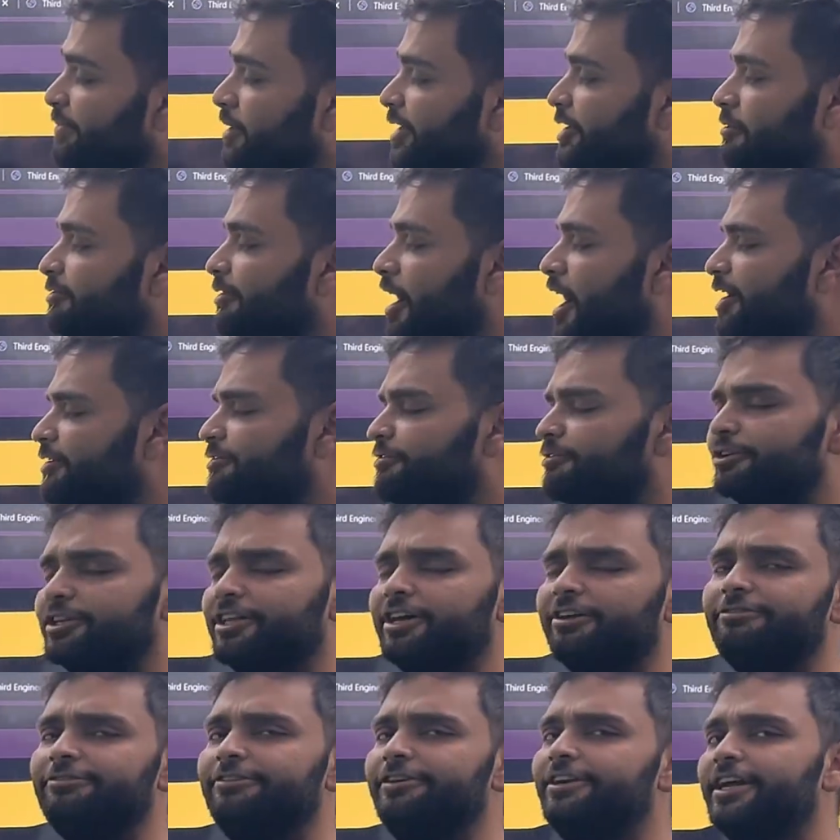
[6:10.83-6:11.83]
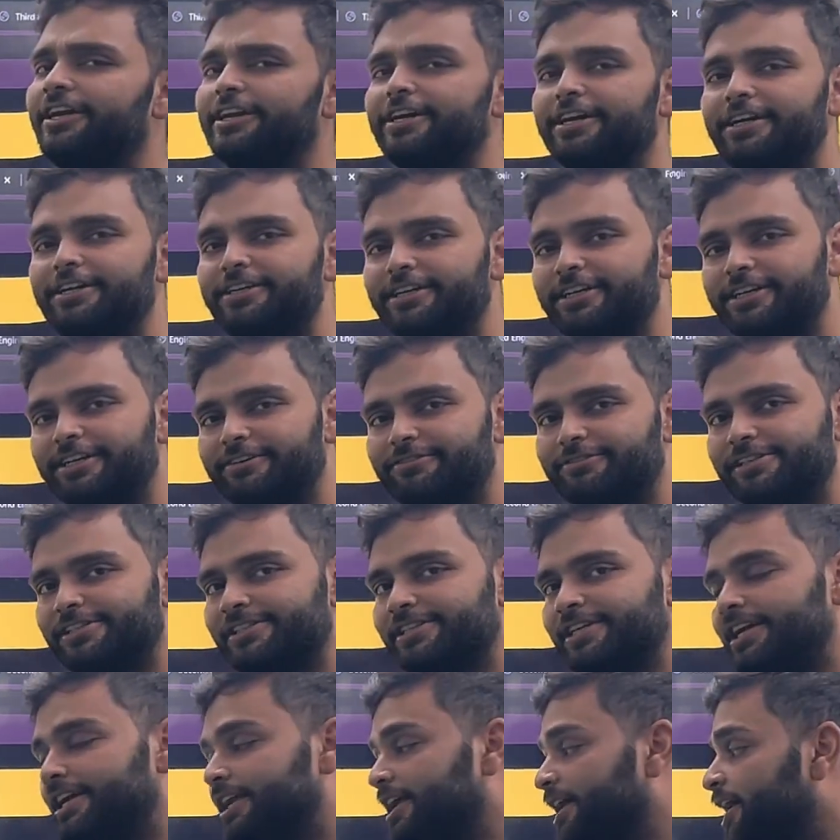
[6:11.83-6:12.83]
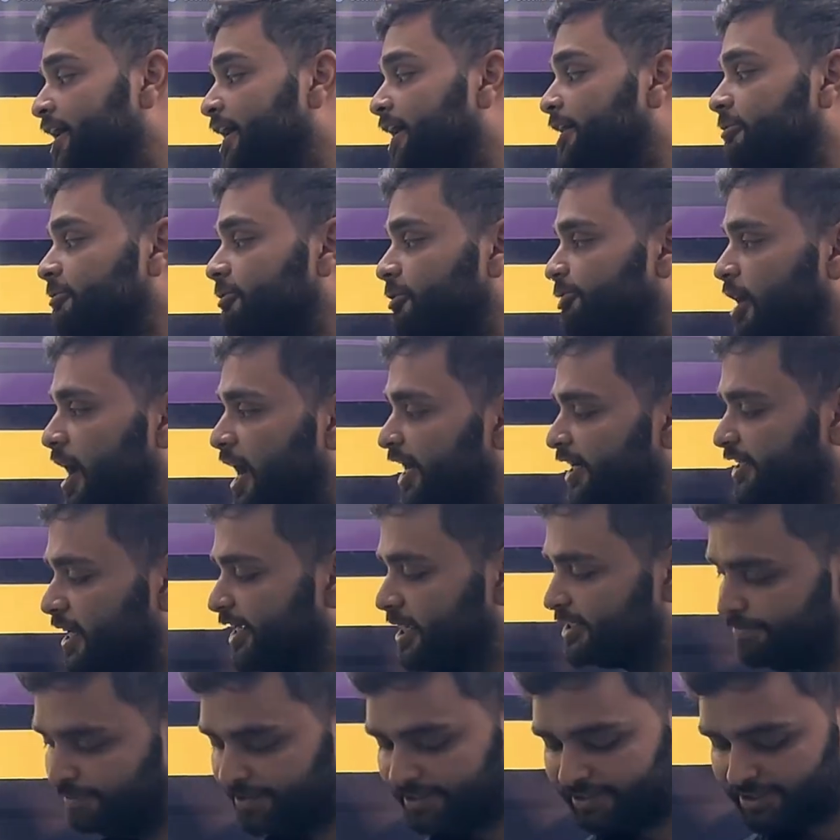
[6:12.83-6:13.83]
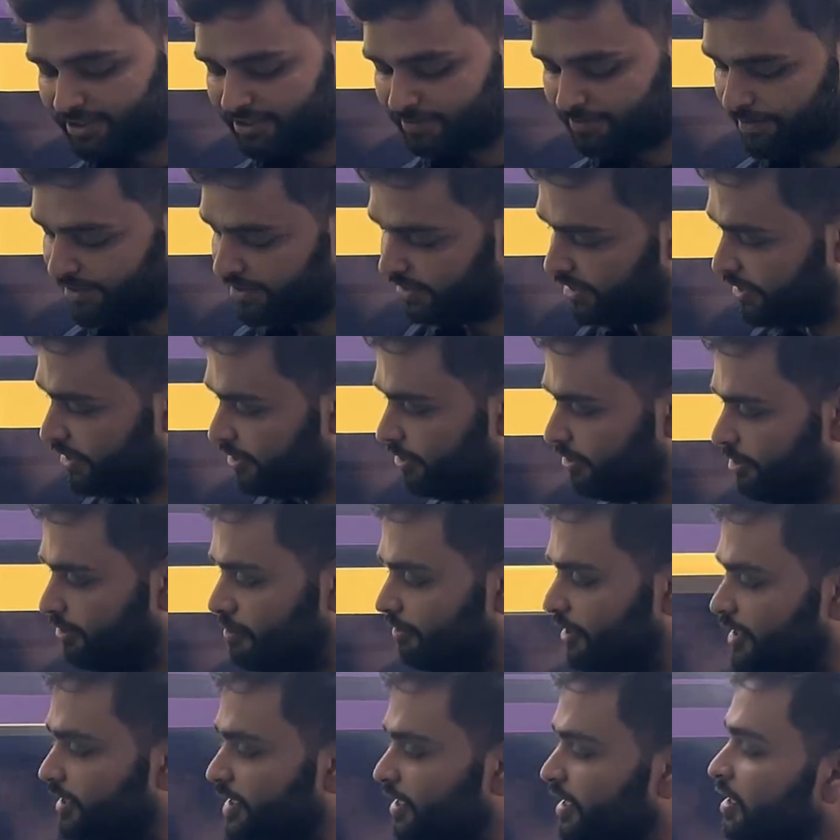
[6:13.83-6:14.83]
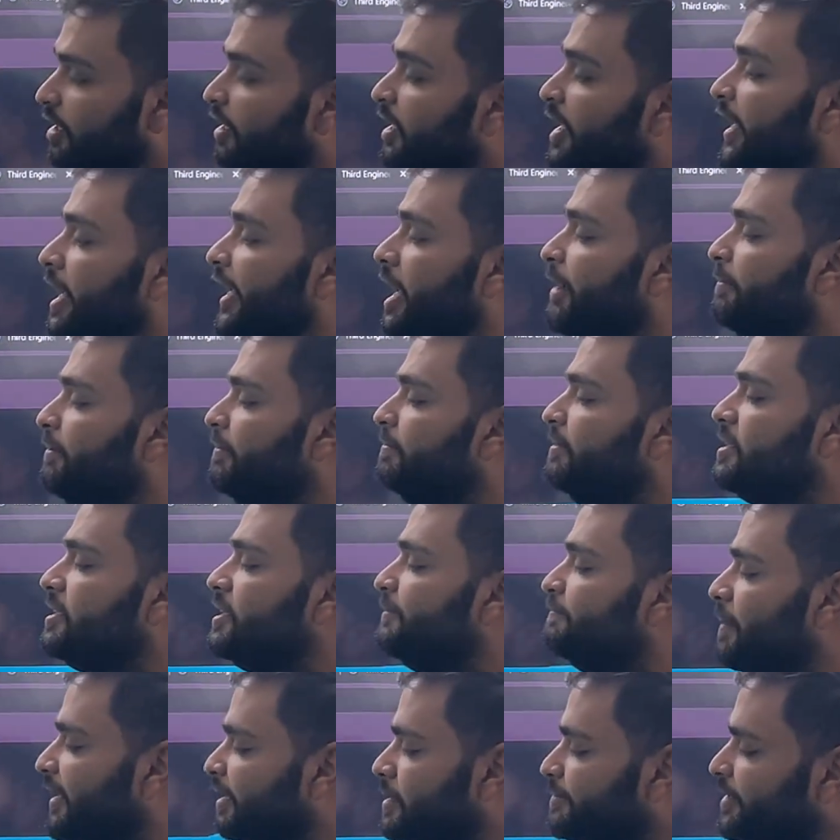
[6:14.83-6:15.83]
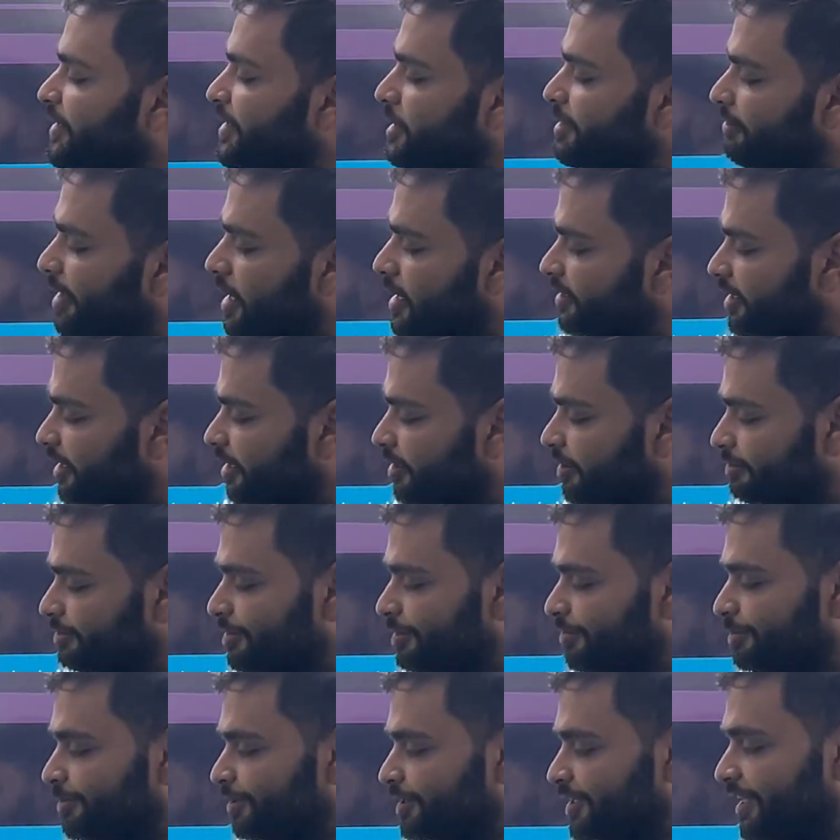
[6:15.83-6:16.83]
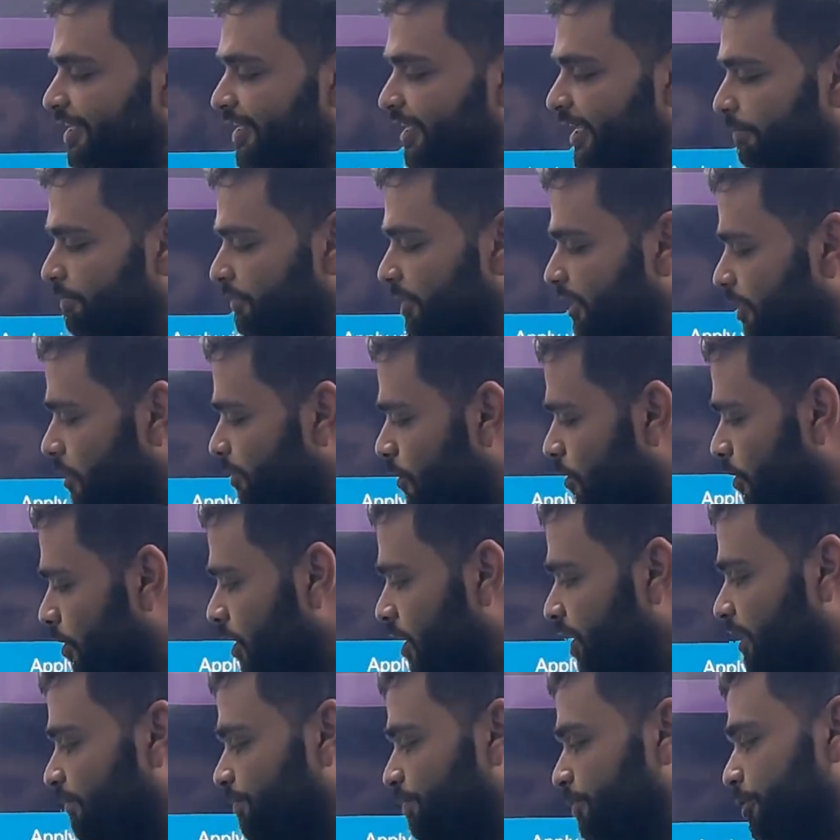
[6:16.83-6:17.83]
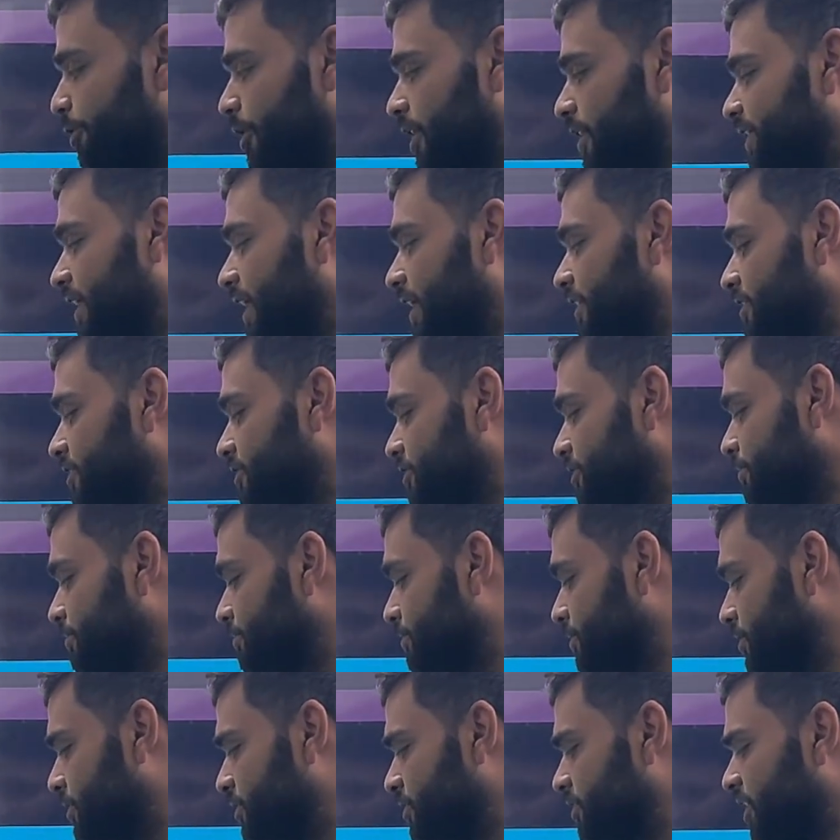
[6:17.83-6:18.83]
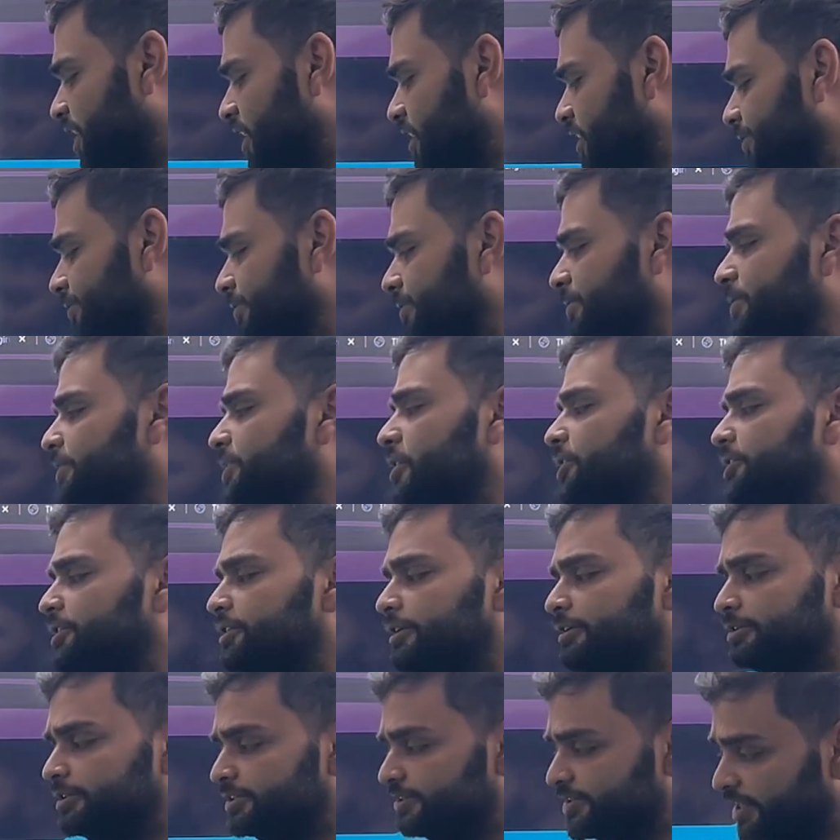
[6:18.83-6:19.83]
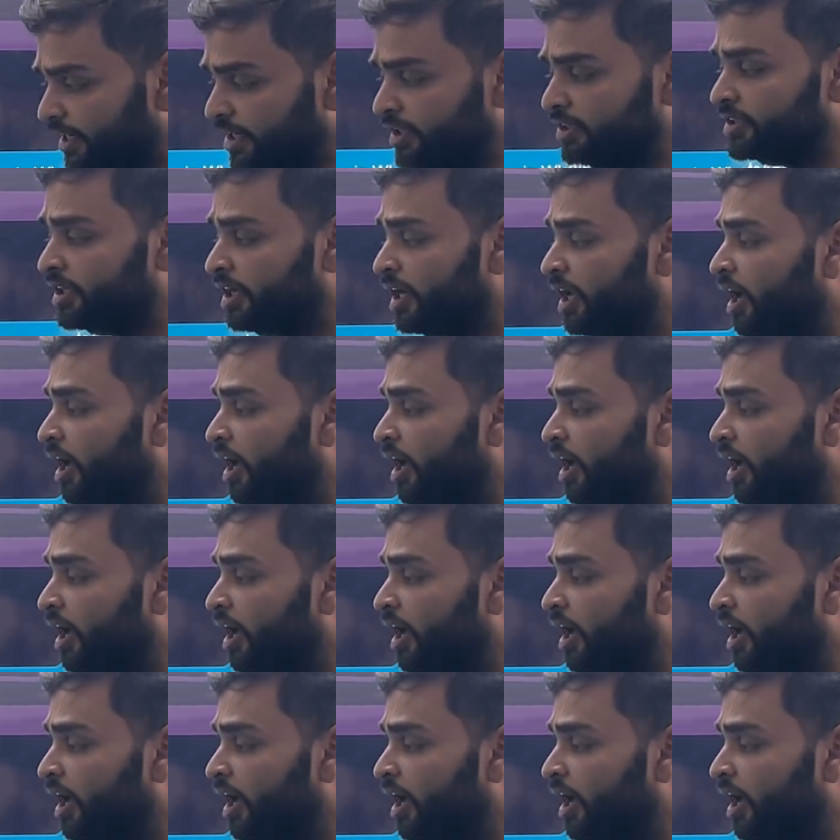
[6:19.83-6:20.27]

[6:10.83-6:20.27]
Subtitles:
required for their feeder container vessel, and expense is mandatory over here. ABB Ship Management required third officer for their chemical oil product tanker ships. GRT will be 30,006.